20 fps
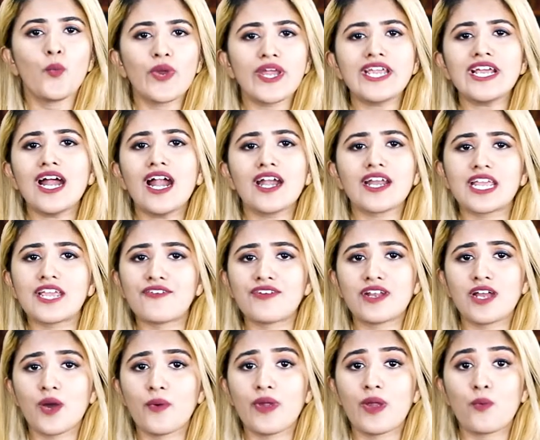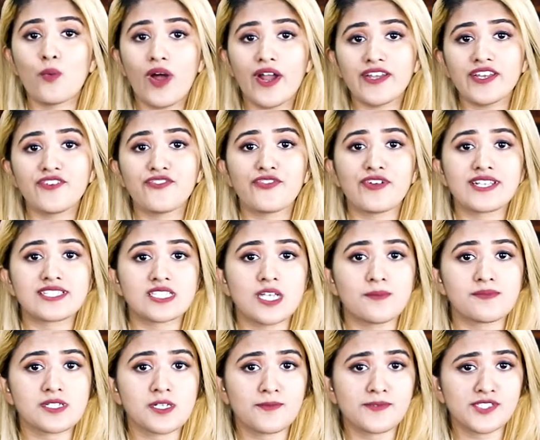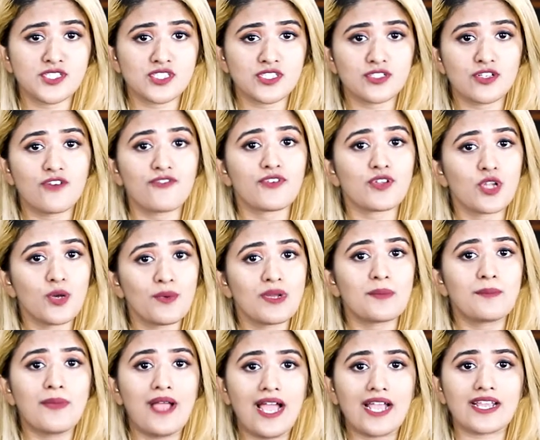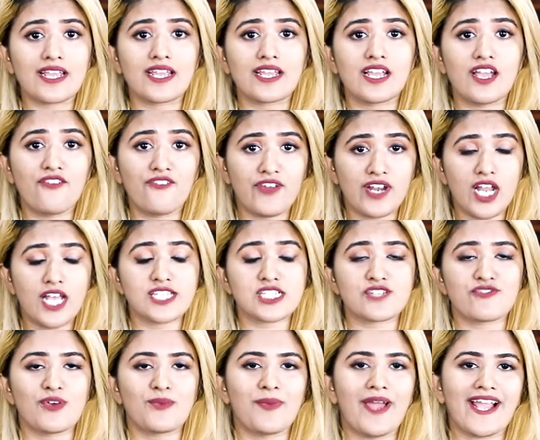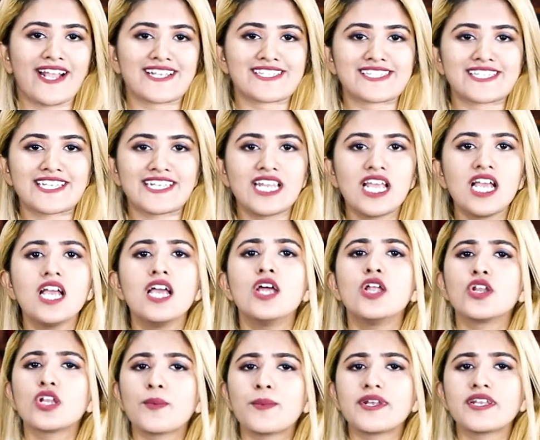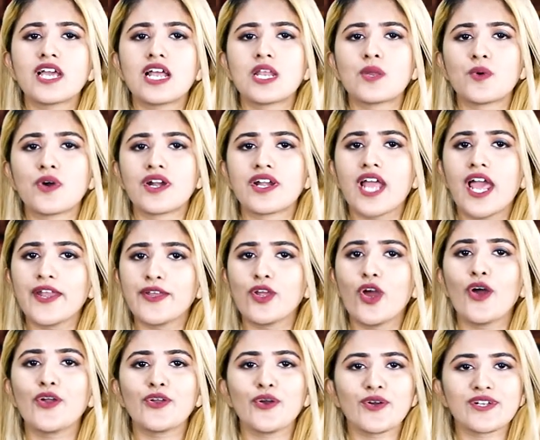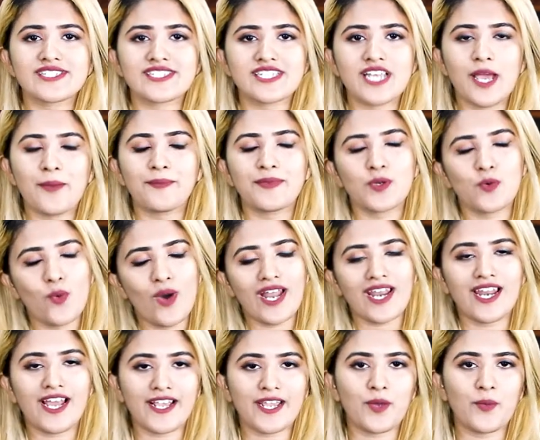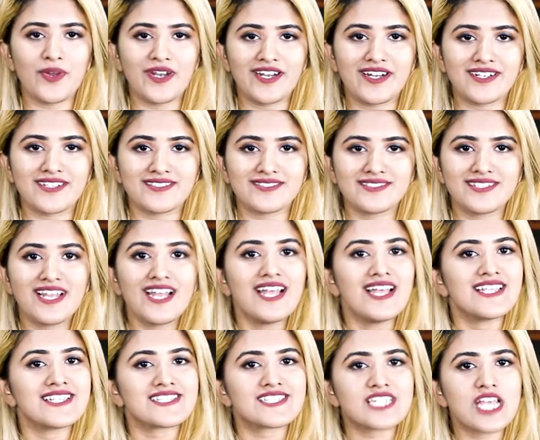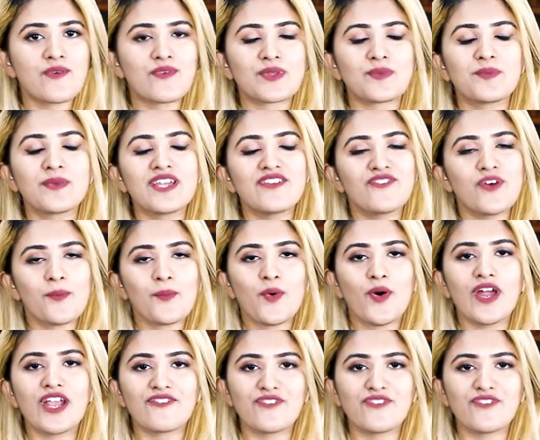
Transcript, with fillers: We are giving away one year free subscription of Global Banking and Finance Review magazine to be delivered at your doorstep to one lucky winner. Stay with me for more